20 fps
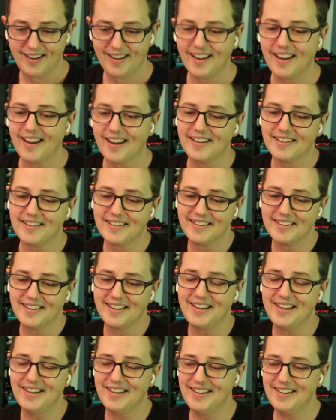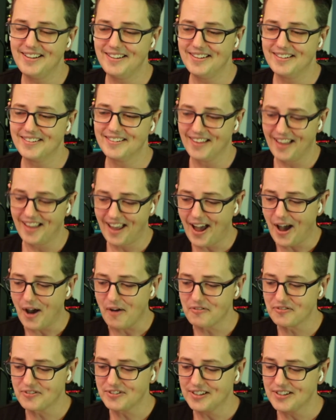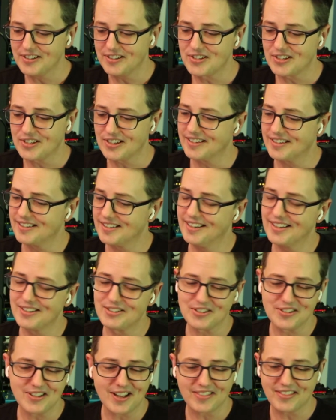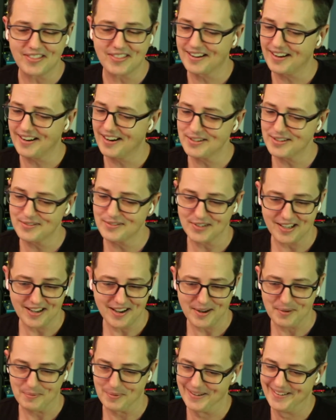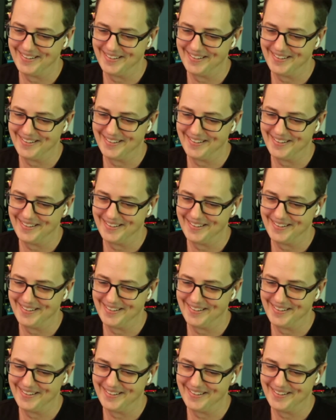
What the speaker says: And he laughed and said, it's not that kind of a game.